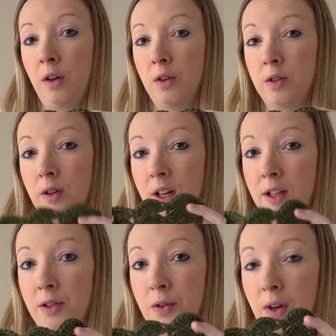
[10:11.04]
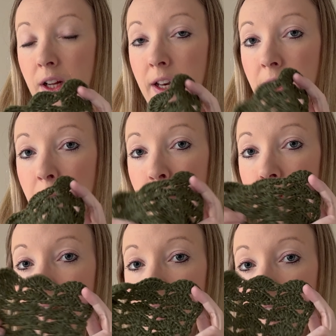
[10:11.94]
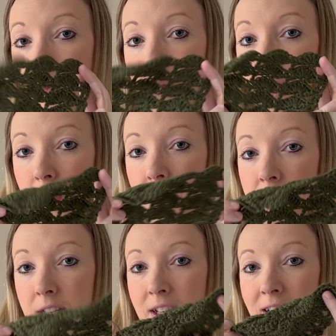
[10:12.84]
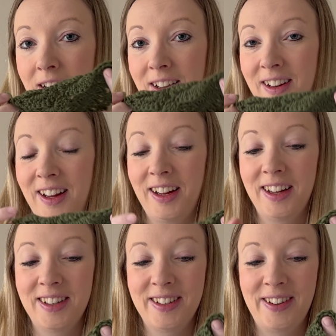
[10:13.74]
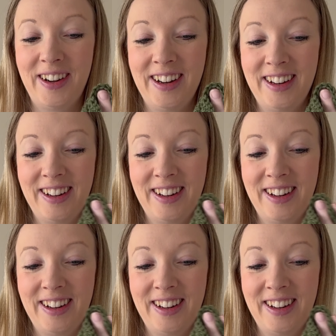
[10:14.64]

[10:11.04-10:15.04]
So let's do like that, but I'll block this and then get started.